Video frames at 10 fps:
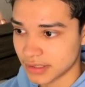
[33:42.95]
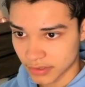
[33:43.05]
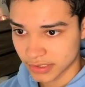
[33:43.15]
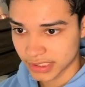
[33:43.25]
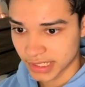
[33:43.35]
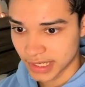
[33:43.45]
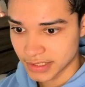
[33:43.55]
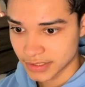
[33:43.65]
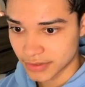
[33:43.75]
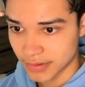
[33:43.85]
Looks like an
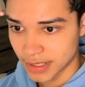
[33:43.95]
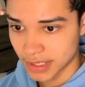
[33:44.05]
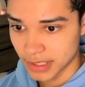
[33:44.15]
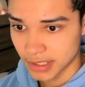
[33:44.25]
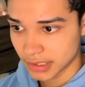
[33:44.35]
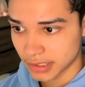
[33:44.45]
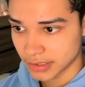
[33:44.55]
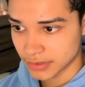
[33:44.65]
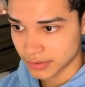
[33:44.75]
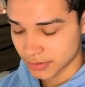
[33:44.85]
H3 and
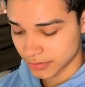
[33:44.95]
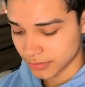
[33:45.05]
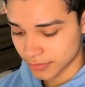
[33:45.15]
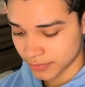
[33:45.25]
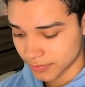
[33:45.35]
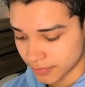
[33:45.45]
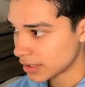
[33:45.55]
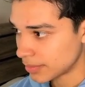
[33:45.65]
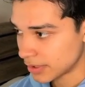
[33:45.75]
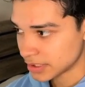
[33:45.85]
H2. I
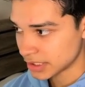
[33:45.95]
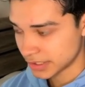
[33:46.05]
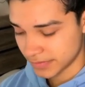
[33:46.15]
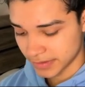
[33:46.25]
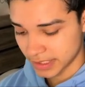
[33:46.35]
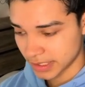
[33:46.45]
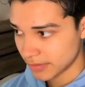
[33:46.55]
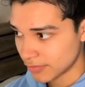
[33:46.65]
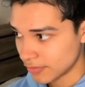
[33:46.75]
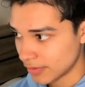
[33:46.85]
apologize if you
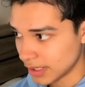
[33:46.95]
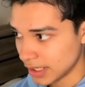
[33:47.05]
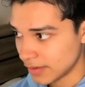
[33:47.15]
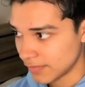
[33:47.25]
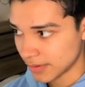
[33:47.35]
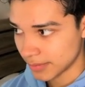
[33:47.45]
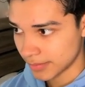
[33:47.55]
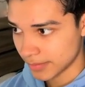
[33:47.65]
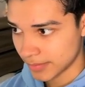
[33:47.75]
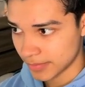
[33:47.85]
can't read
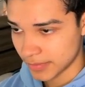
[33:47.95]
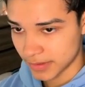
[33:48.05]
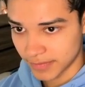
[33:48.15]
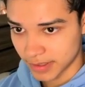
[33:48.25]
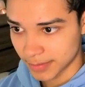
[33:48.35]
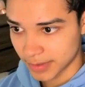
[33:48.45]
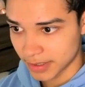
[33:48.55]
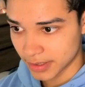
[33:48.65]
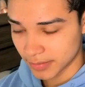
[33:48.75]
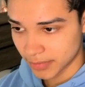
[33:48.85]
from the
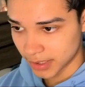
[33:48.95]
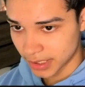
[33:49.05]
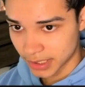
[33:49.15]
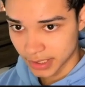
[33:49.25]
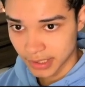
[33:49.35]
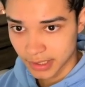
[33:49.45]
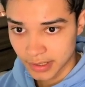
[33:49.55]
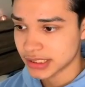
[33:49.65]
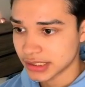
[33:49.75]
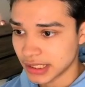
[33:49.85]
Figma plugin.
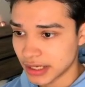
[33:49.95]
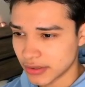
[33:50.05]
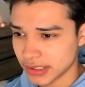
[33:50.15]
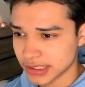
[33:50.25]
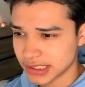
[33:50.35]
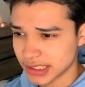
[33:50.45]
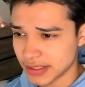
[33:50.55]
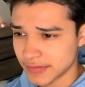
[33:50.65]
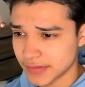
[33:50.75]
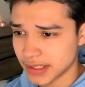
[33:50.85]
Now let's
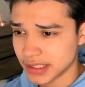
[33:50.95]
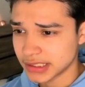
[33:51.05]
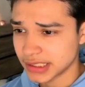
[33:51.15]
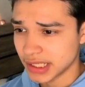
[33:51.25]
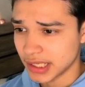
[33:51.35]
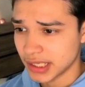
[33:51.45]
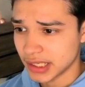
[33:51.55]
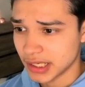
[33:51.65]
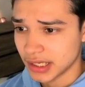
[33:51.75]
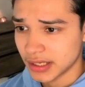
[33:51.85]
give this a
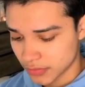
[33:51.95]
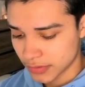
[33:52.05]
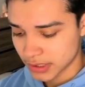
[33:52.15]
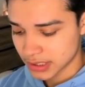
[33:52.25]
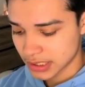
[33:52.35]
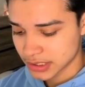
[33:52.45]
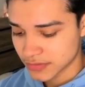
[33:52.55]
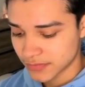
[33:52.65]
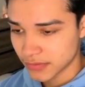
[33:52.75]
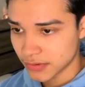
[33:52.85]
width dash
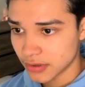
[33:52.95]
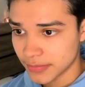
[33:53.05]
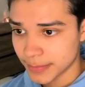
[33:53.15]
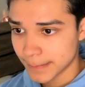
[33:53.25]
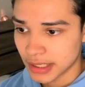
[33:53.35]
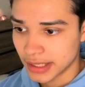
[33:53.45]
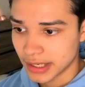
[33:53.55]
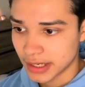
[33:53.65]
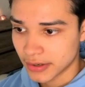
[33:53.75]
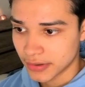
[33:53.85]
full, and
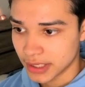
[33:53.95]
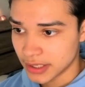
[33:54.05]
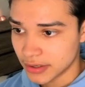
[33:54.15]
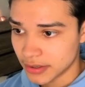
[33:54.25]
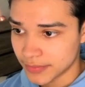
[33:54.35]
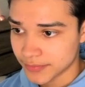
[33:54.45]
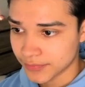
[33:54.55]
now here